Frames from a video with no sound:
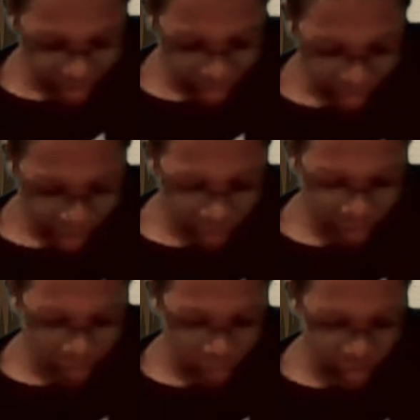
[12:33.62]

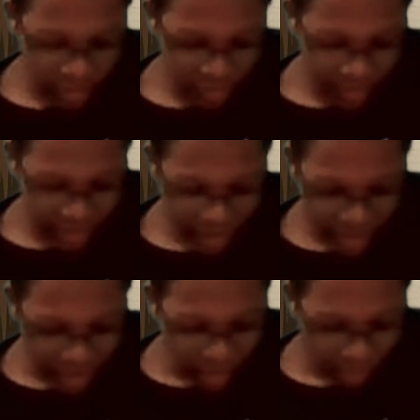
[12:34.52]
Golly Moses.
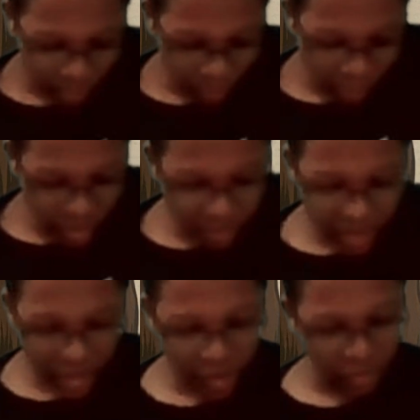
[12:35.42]
1
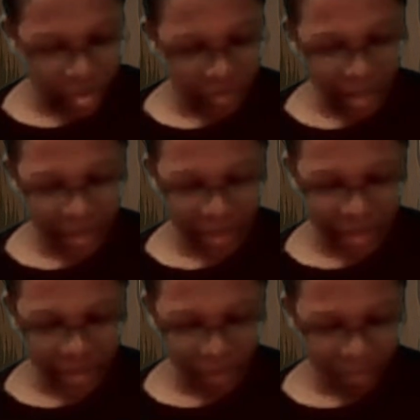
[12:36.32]
minute they're trying to
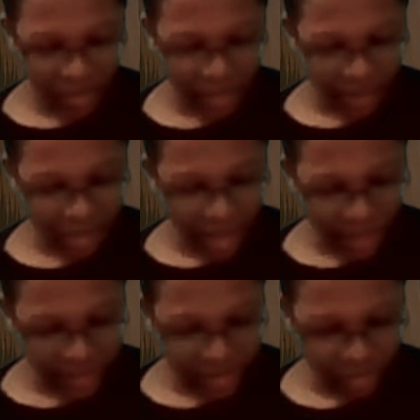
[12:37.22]
kill him and the
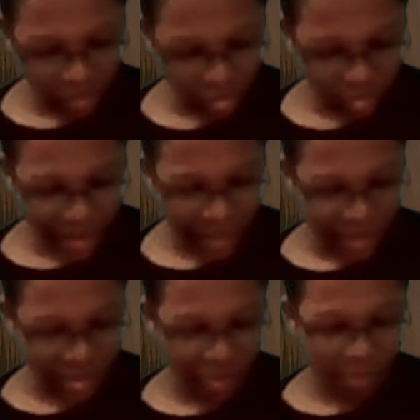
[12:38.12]
next they're trying
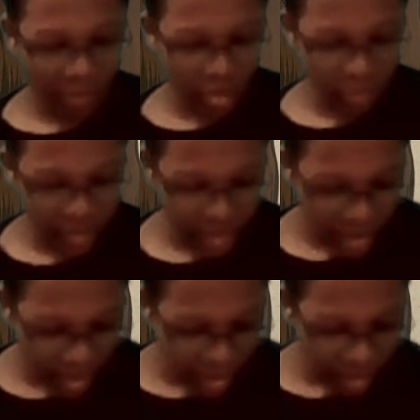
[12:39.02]
to turn him loose.
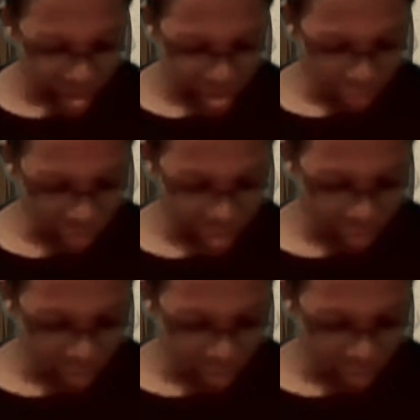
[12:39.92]
Soon school